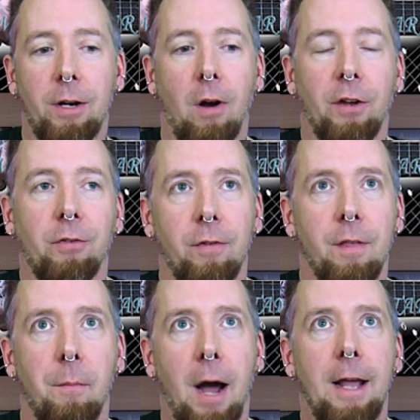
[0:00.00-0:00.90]
we cross over
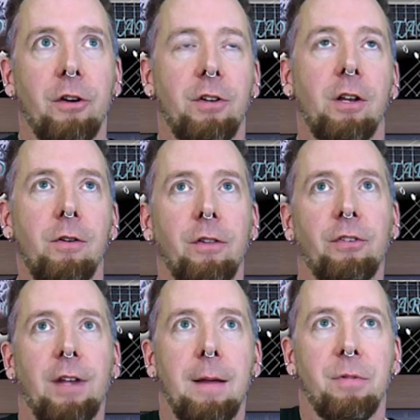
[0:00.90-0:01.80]
to the minors, you could do the
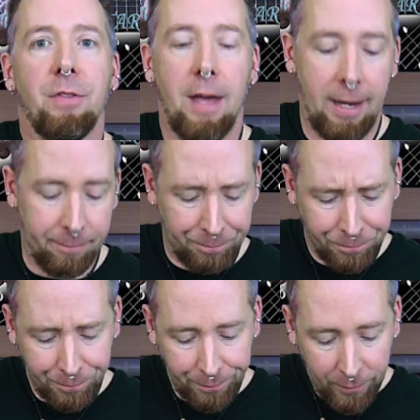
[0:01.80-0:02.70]
same thing
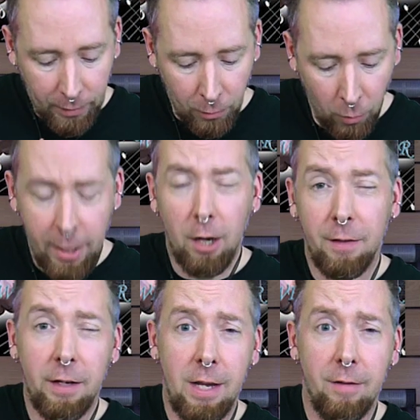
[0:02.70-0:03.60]
where
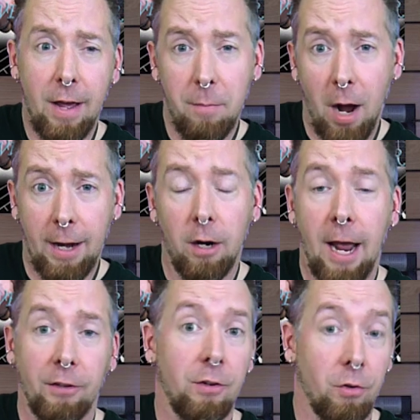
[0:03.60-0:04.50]
you're in the key of A minor,
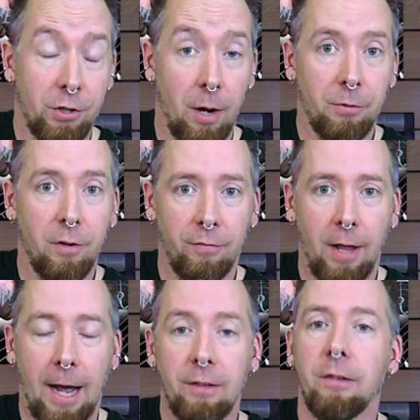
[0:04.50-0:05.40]
has no sharps or
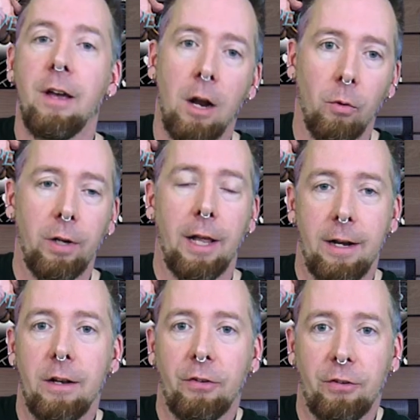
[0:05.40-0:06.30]
flats,
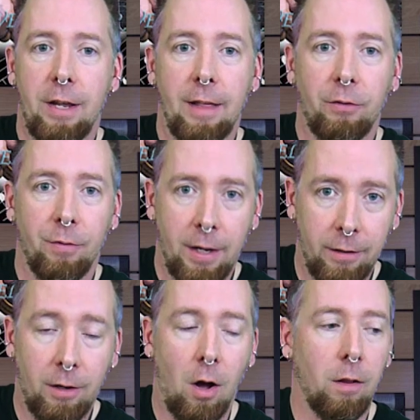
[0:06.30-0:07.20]
related to C. That's what
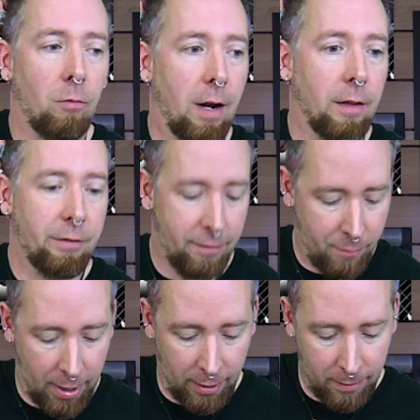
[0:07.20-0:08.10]
they'd call a
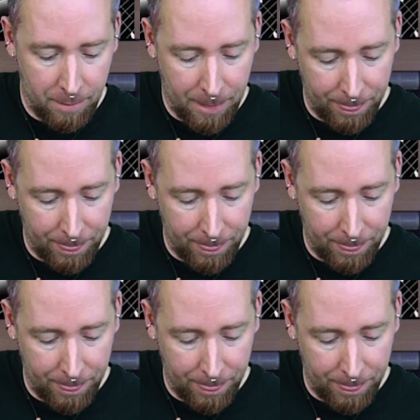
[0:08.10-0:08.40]
relative minor.